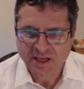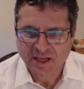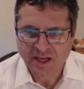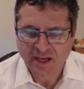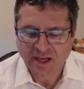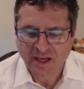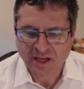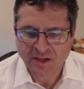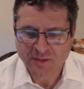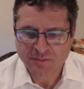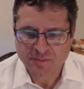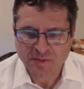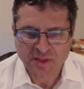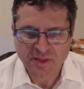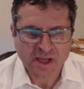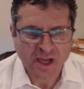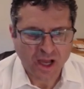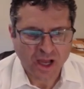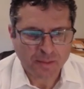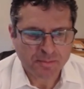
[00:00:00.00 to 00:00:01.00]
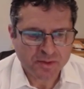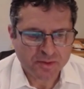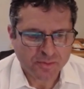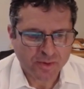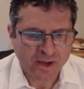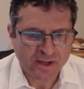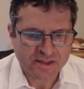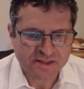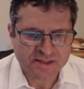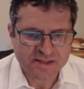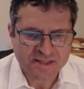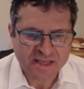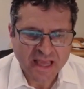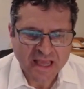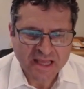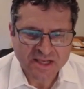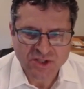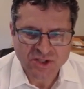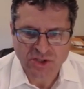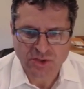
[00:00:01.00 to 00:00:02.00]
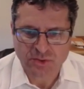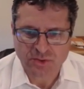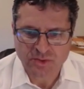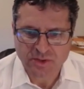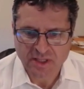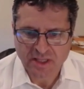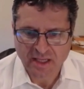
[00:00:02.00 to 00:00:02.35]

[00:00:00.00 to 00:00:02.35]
the copyright statute.